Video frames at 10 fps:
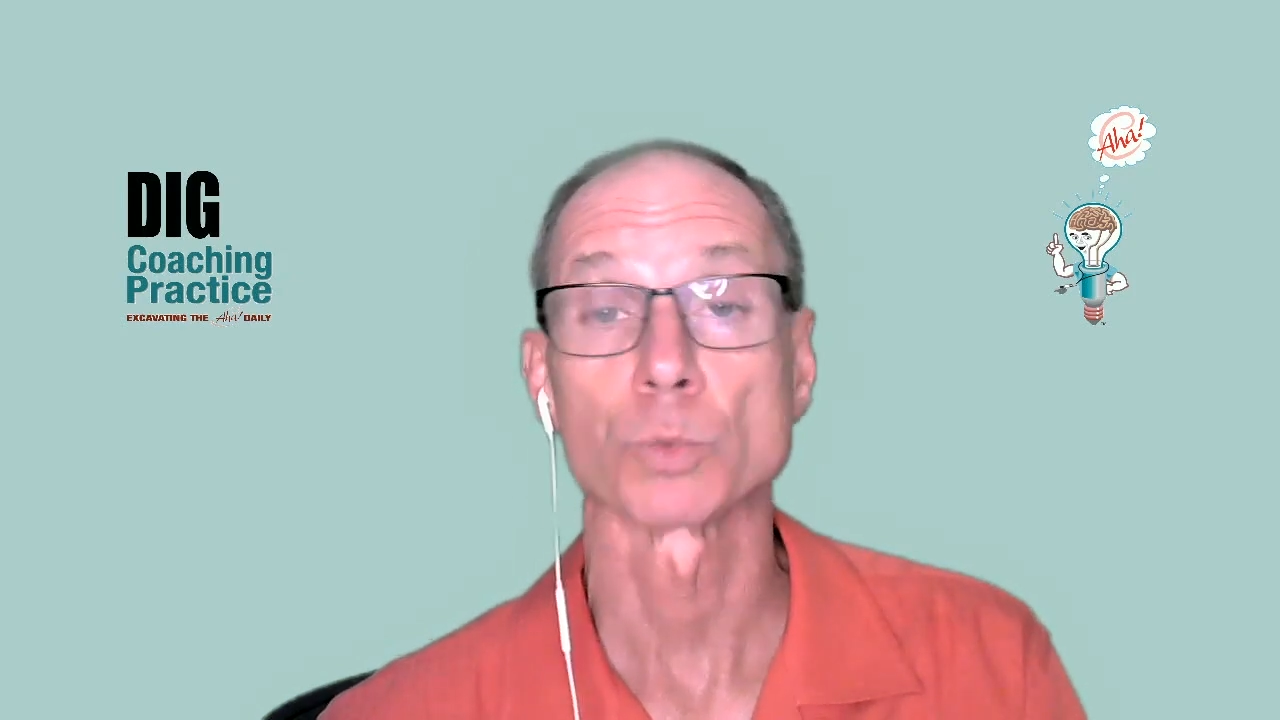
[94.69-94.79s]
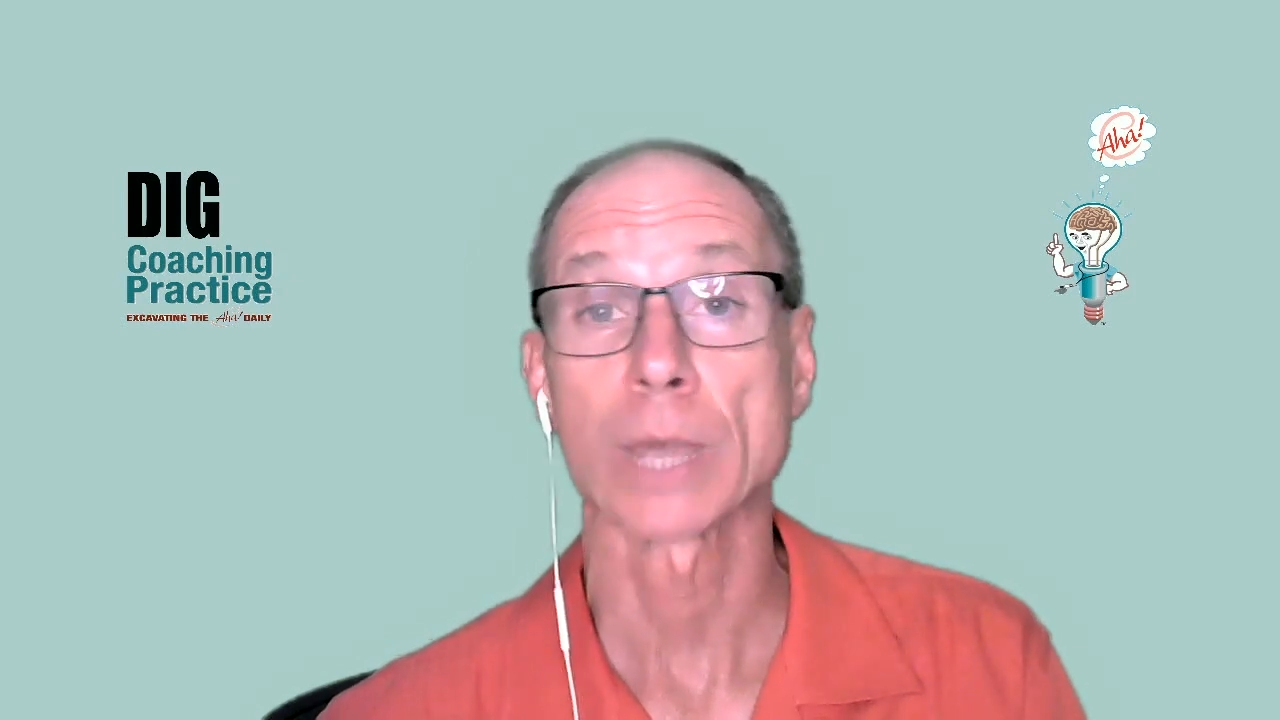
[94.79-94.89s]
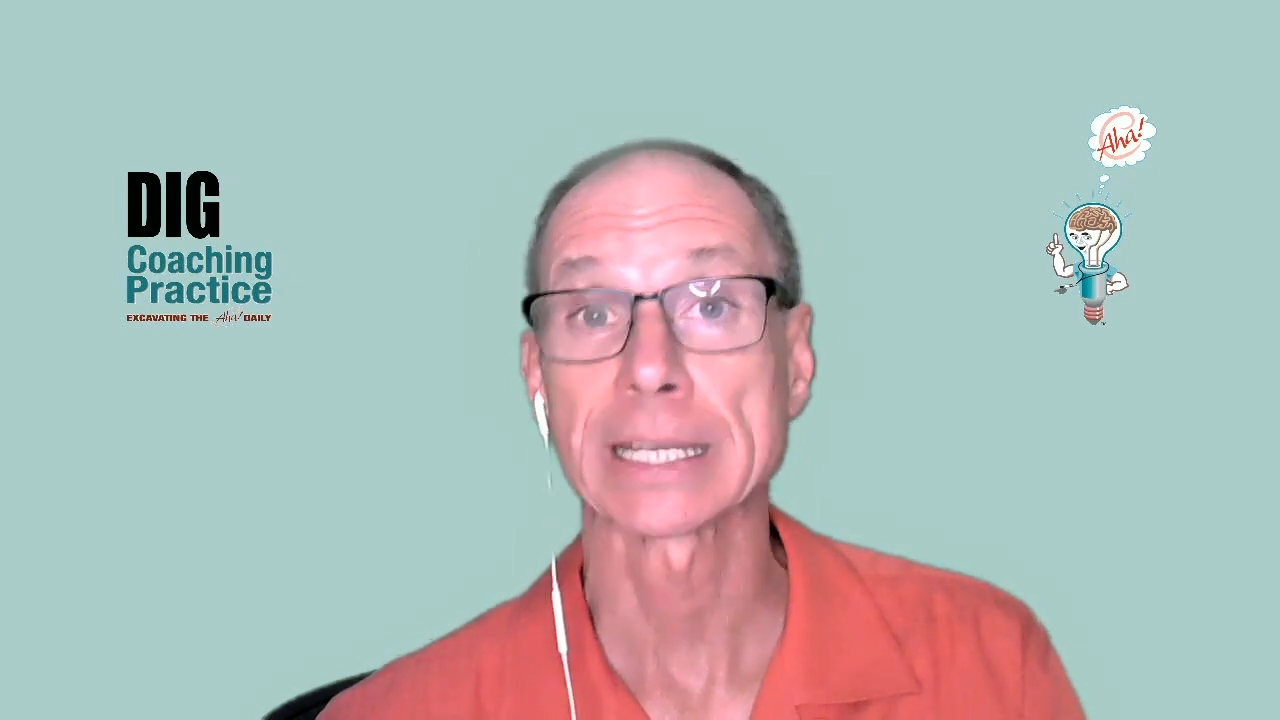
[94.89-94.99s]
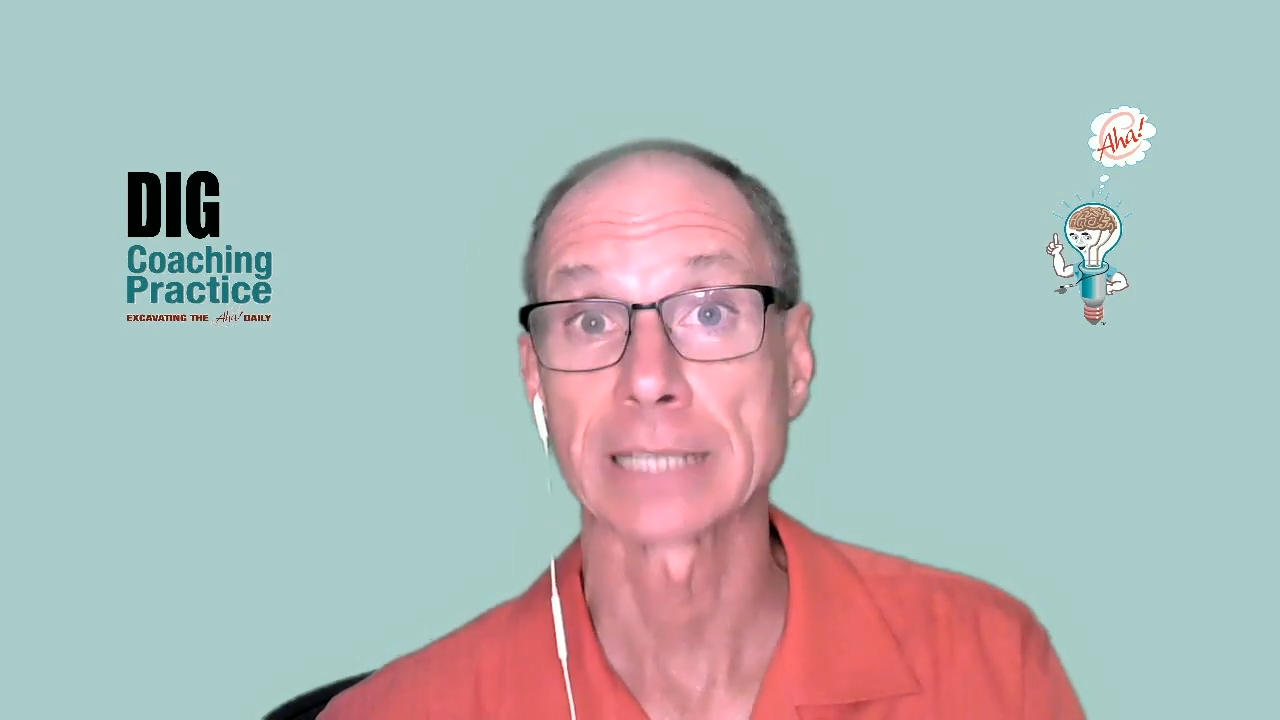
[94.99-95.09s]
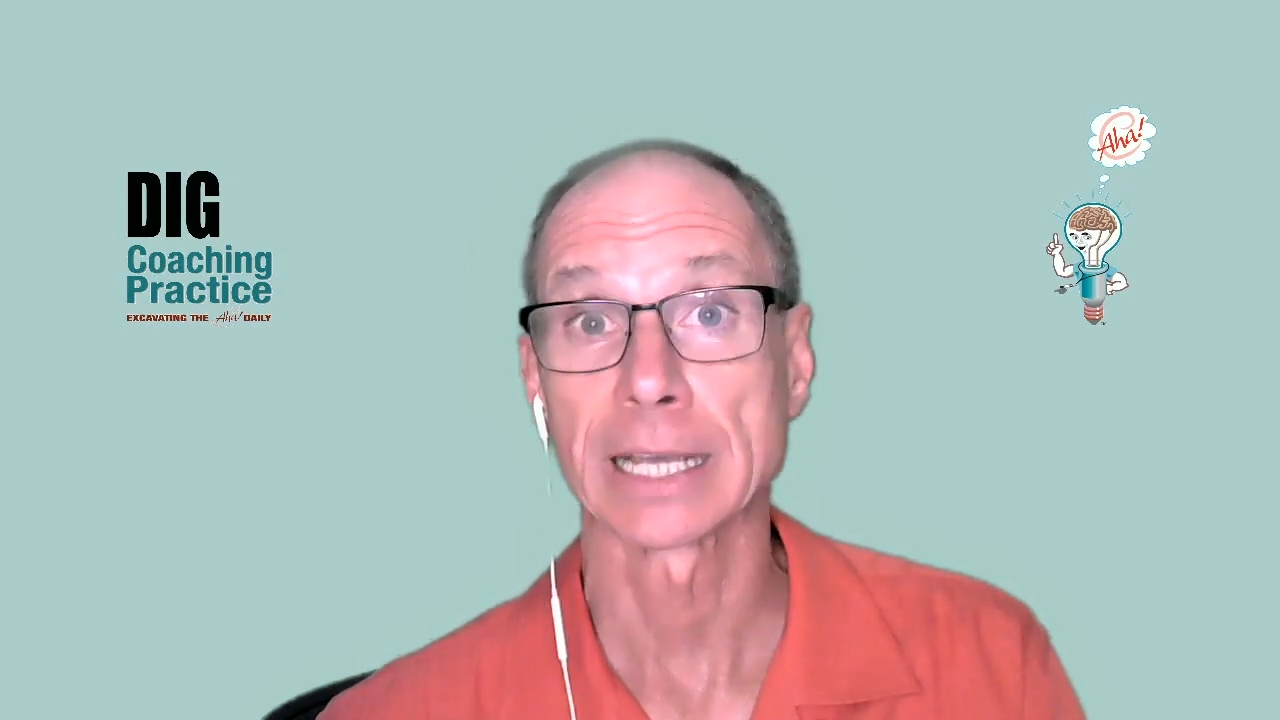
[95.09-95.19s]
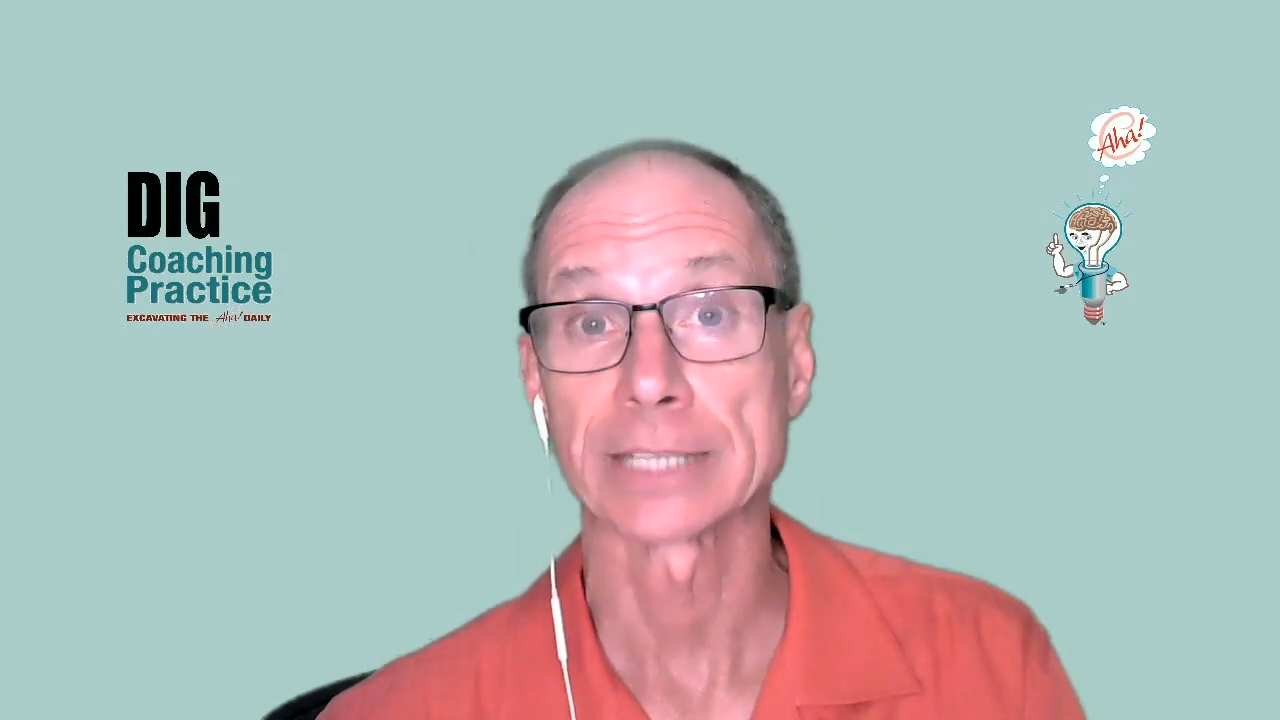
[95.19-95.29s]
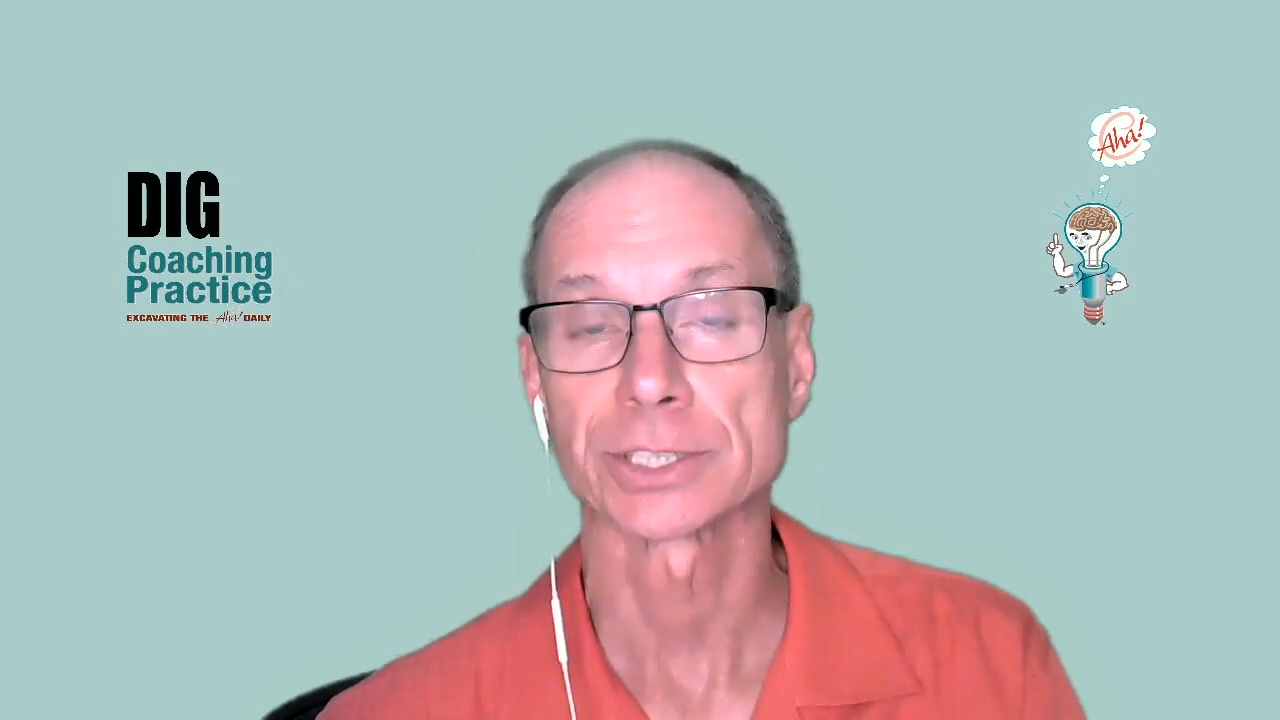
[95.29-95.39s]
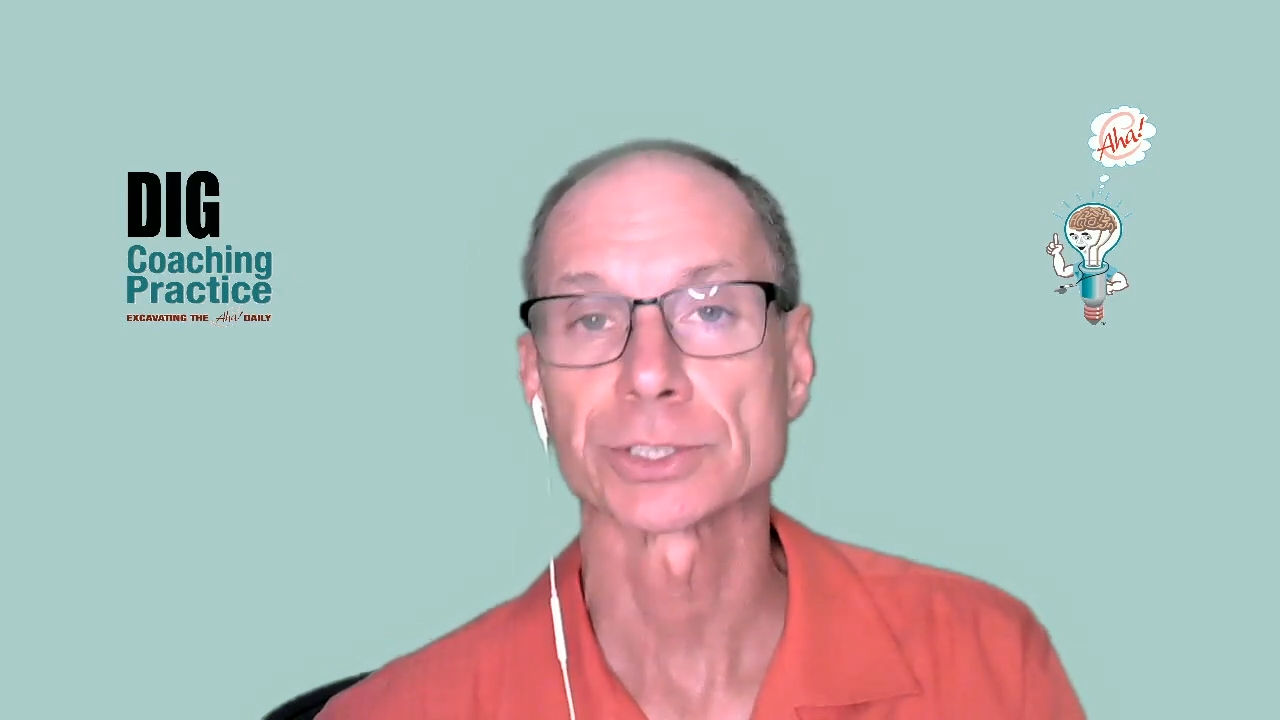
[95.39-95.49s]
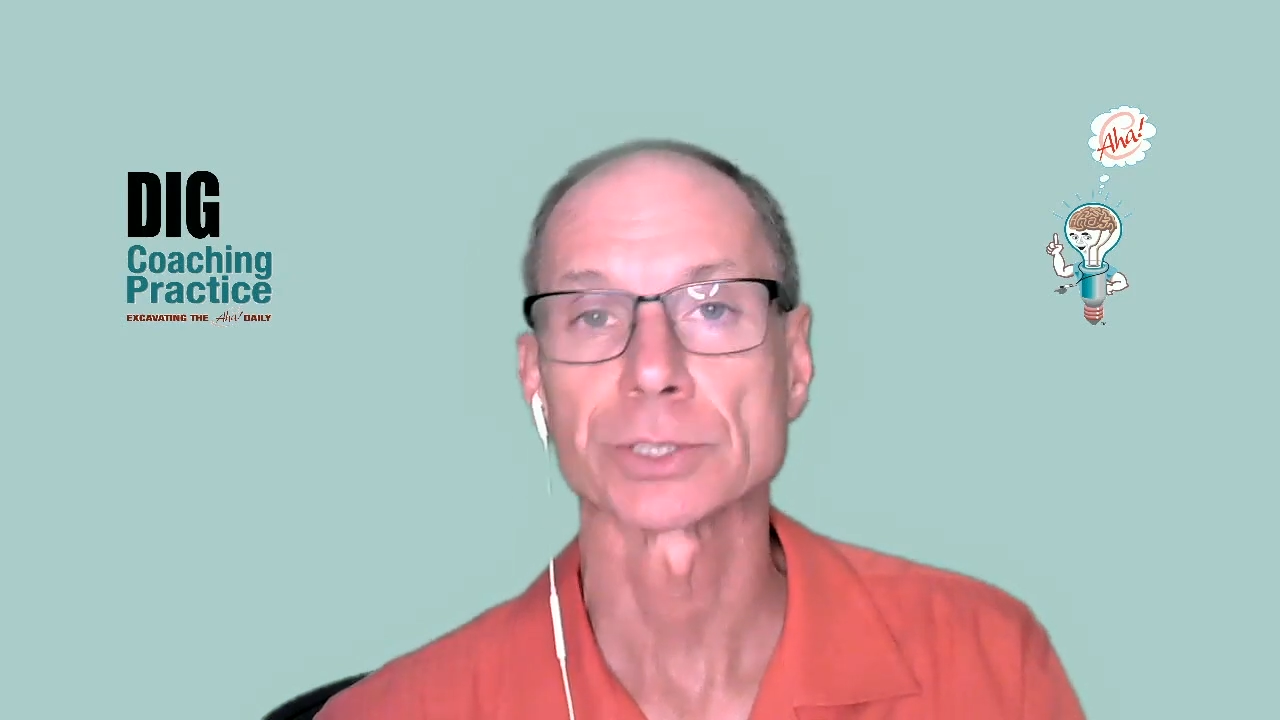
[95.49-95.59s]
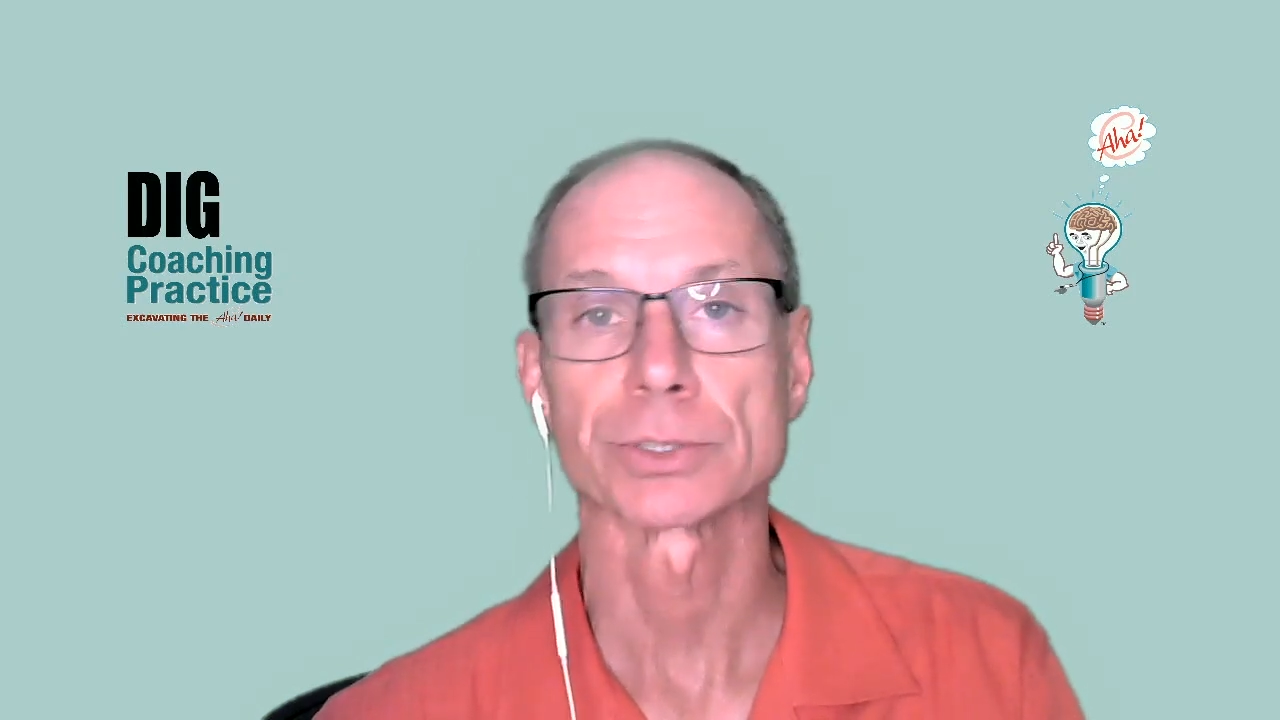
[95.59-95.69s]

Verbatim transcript: recognize this so